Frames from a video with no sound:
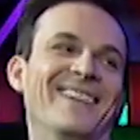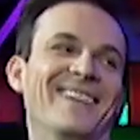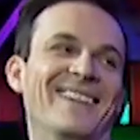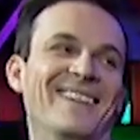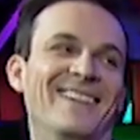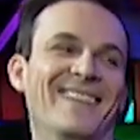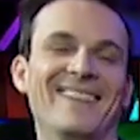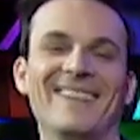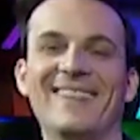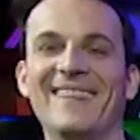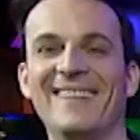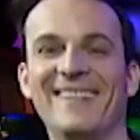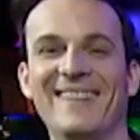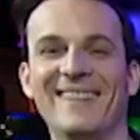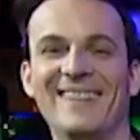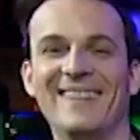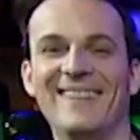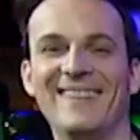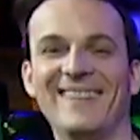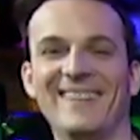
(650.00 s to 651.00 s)

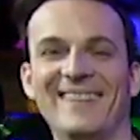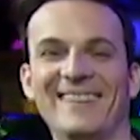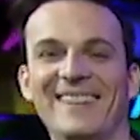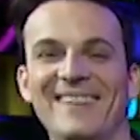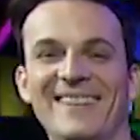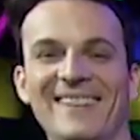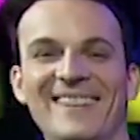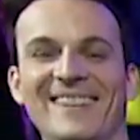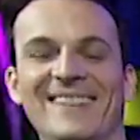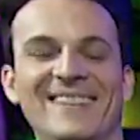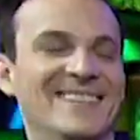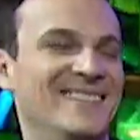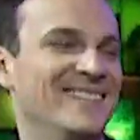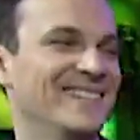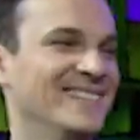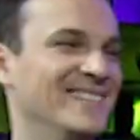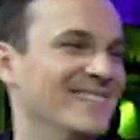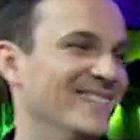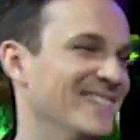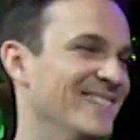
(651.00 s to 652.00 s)

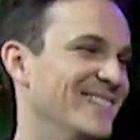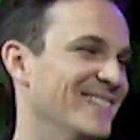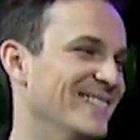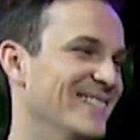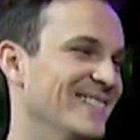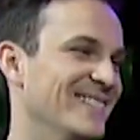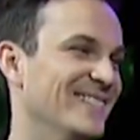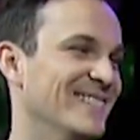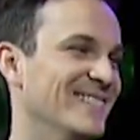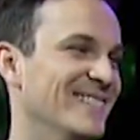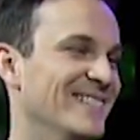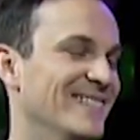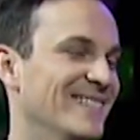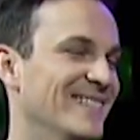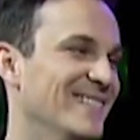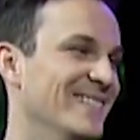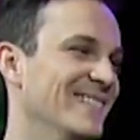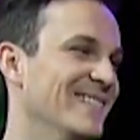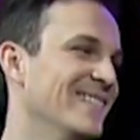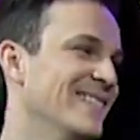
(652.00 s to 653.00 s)

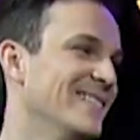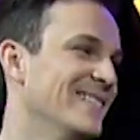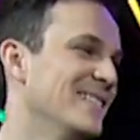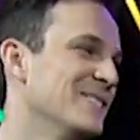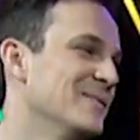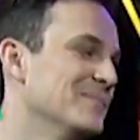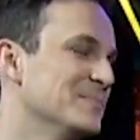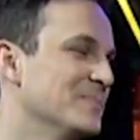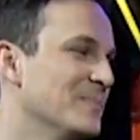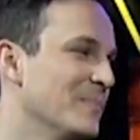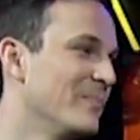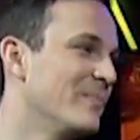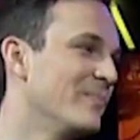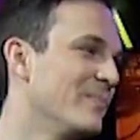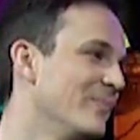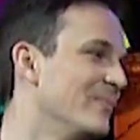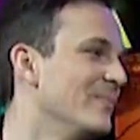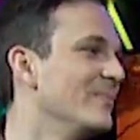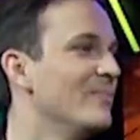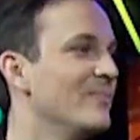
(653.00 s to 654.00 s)

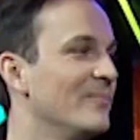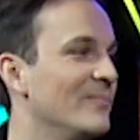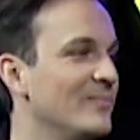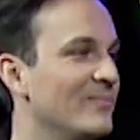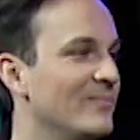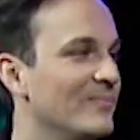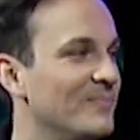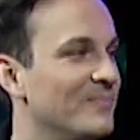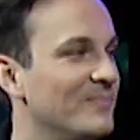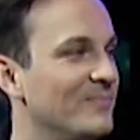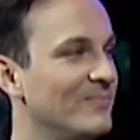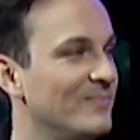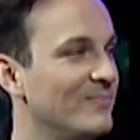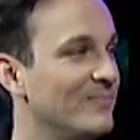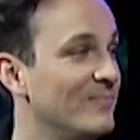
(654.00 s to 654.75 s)
(silent)